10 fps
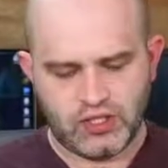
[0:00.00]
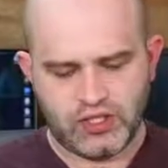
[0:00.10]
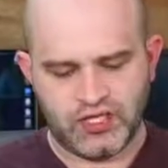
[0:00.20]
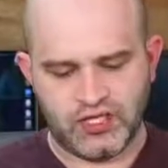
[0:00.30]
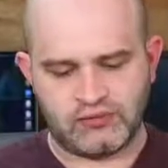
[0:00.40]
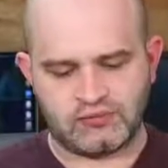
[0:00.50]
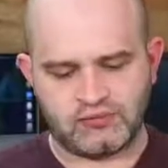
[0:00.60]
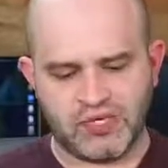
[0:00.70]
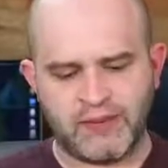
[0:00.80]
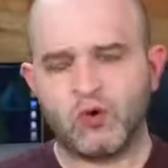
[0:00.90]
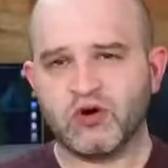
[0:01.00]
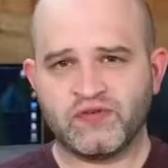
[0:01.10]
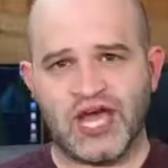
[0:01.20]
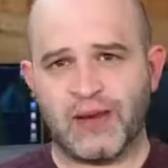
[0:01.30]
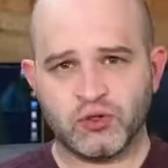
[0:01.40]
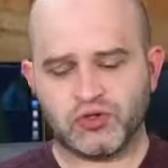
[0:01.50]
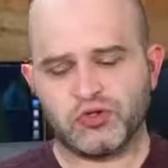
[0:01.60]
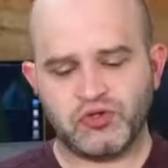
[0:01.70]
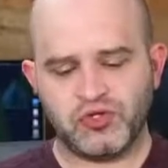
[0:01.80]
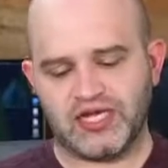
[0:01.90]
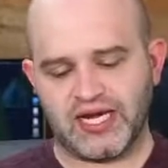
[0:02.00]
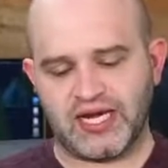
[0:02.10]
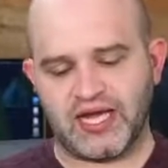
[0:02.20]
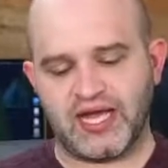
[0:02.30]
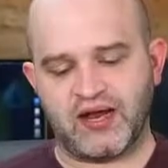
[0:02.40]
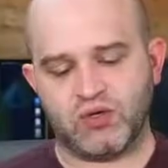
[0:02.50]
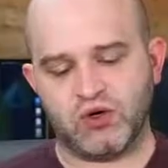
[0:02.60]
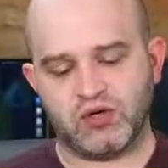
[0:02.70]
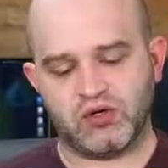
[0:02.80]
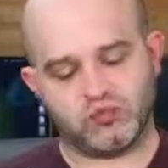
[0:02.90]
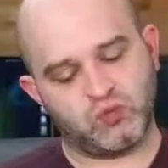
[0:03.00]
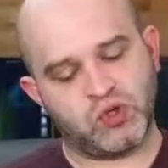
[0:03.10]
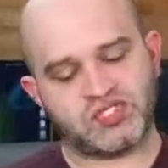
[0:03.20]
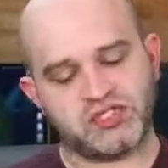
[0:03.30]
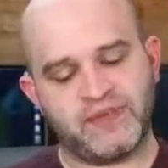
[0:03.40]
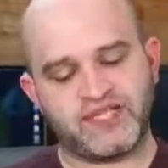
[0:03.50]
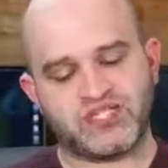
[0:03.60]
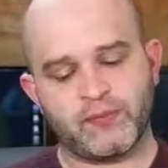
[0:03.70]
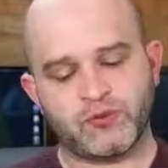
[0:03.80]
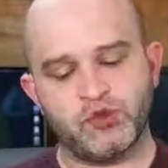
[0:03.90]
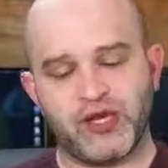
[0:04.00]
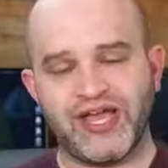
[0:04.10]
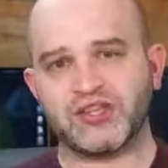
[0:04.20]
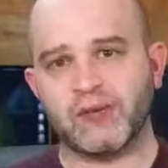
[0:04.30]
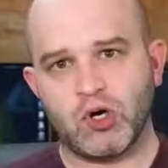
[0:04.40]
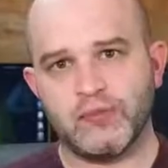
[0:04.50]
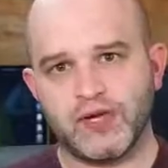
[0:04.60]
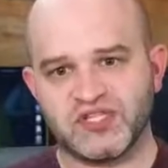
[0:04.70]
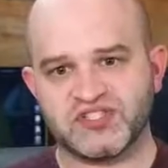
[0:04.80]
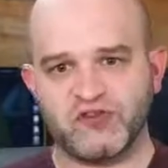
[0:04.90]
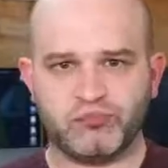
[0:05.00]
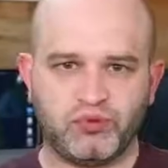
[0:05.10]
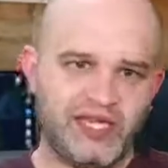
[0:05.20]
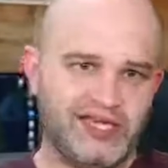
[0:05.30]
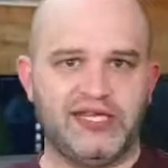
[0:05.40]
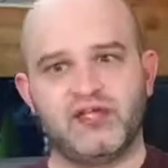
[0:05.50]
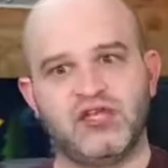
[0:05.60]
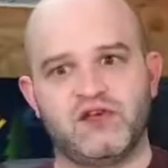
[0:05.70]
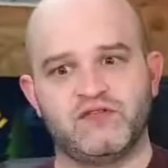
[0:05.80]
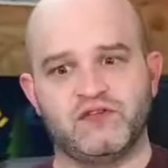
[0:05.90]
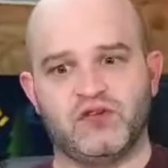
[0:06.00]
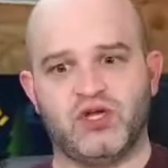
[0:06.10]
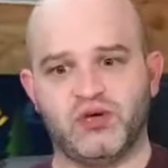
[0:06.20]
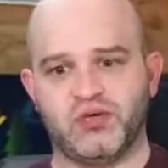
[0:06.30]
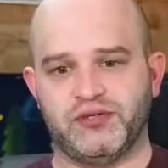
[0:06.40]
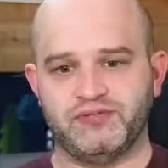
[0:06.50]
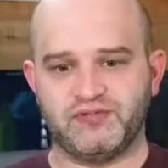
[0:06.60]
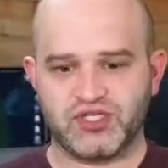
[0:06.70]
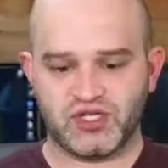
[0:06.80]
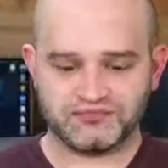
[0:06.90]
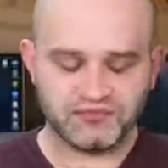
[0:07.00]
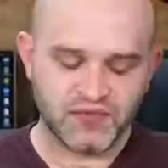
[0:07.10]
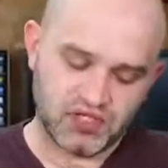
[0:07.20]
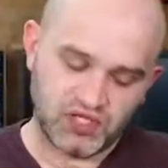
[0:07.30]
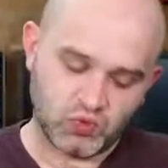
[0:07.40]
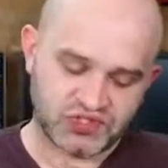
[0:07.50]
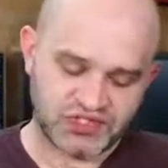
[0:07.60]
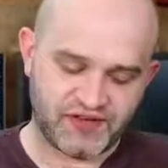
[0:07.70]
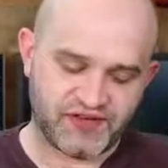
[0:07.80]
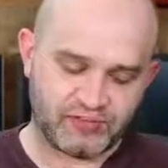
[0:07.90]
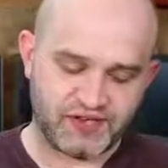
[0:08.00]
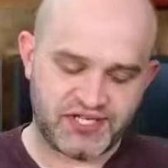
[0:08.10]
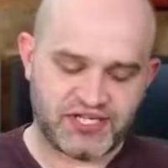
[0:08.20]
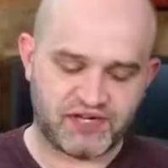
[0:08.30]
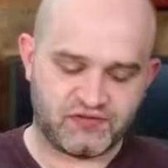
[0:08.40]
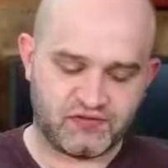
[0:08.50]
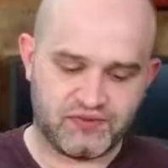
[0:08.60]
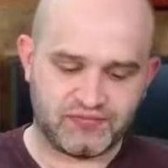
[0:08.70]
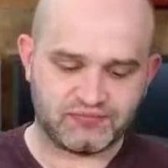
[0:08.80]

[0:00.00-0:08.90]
But I'm more of an opportunity kind of guy where what's the best opportunity at the moment instead of planning for the long run. So we'll see how that plays out for me.